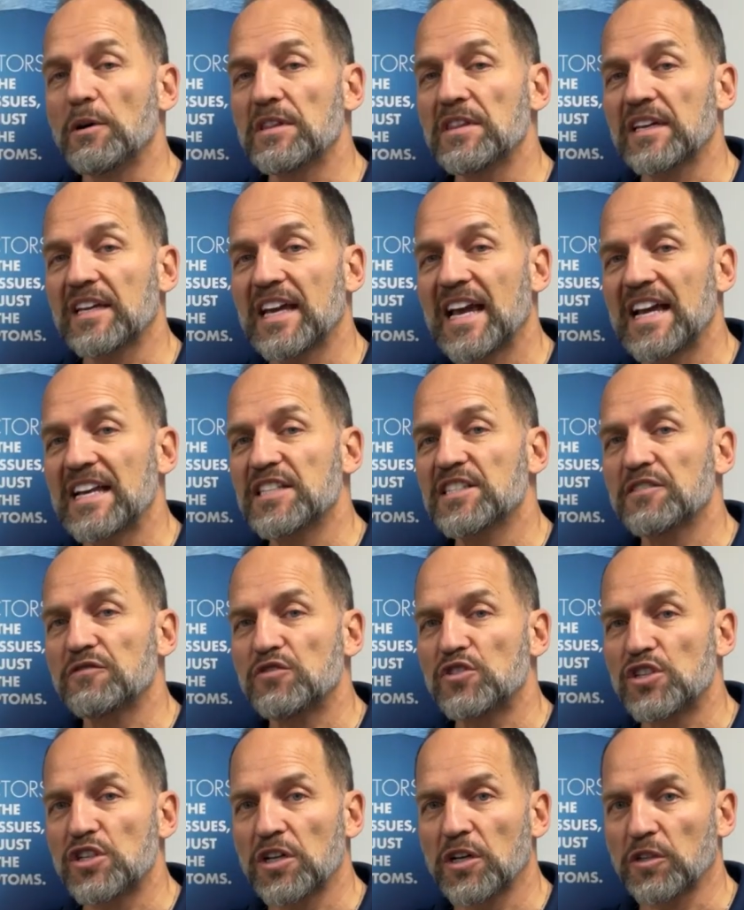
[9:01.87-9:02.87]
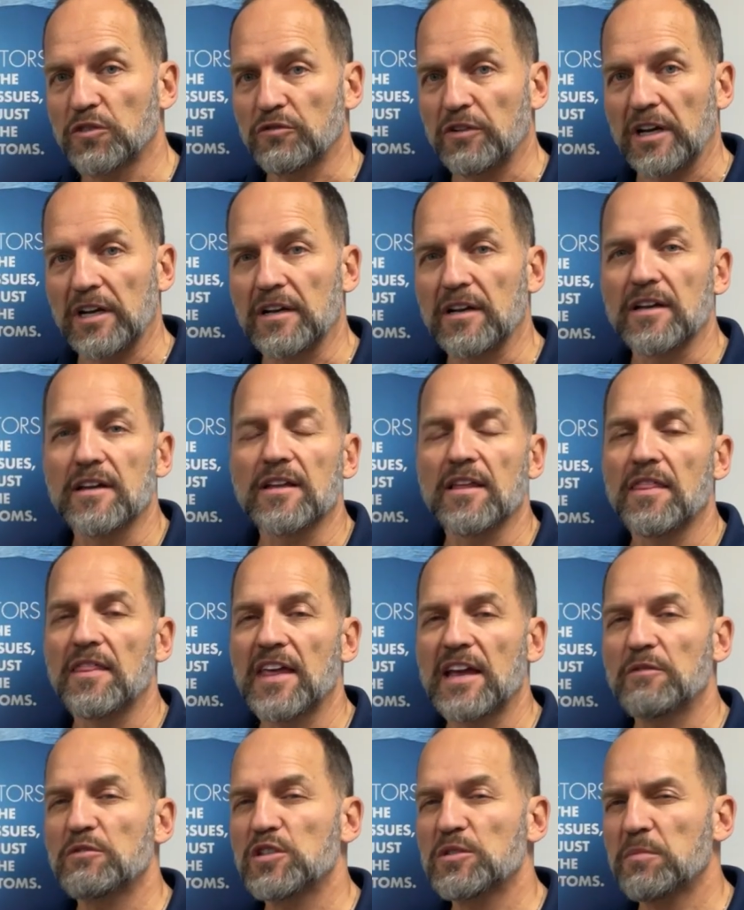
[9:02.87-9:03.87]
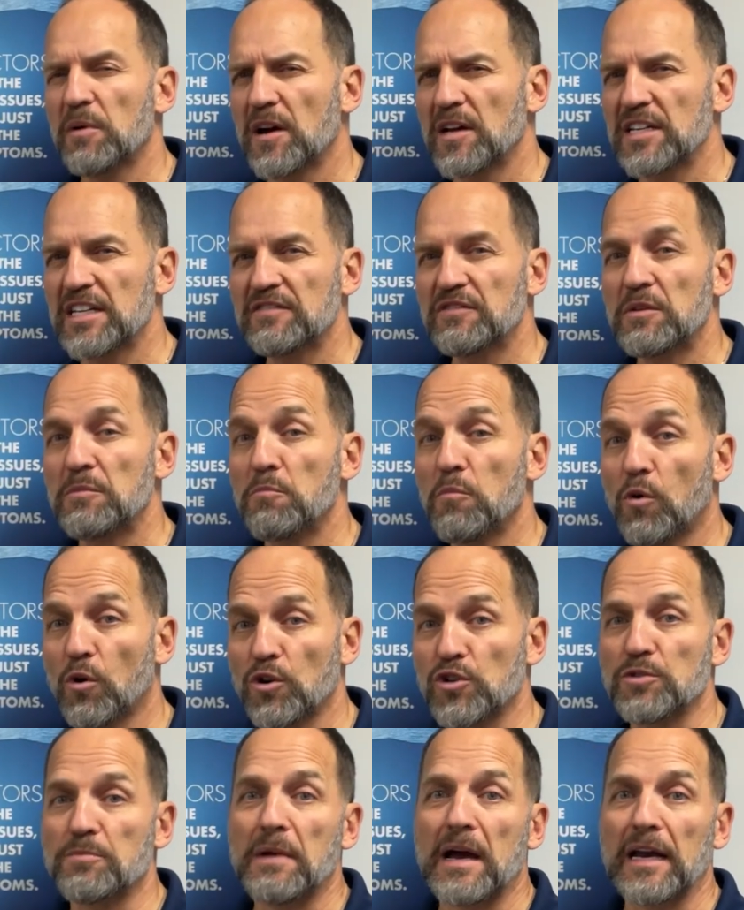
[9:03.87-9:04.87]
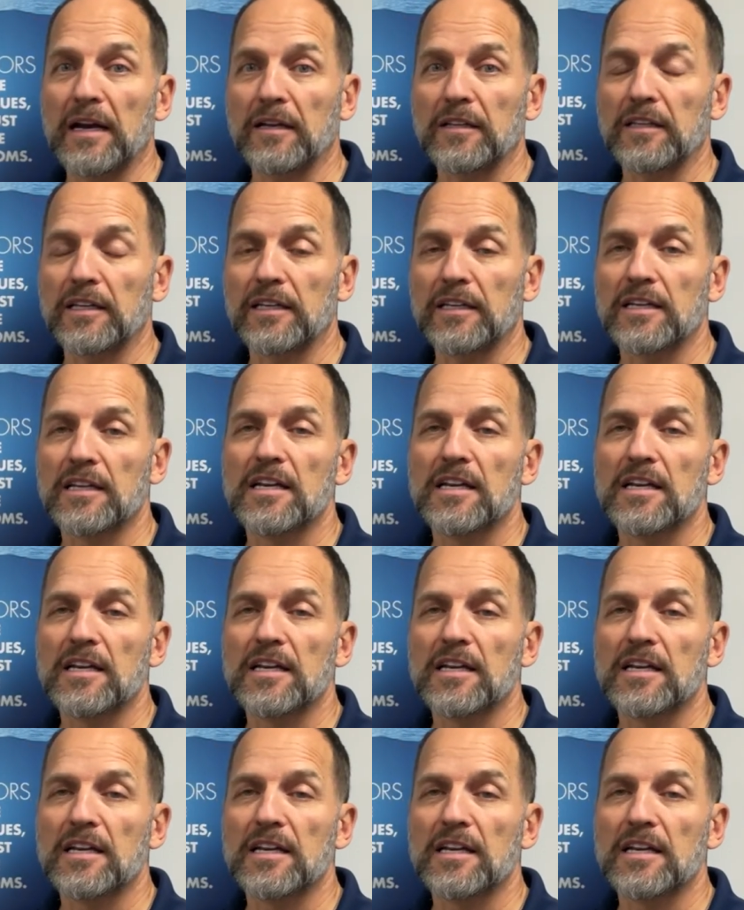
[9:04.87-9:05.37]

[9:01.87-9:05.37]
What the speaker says: in the case of children, they respond even more dramatically.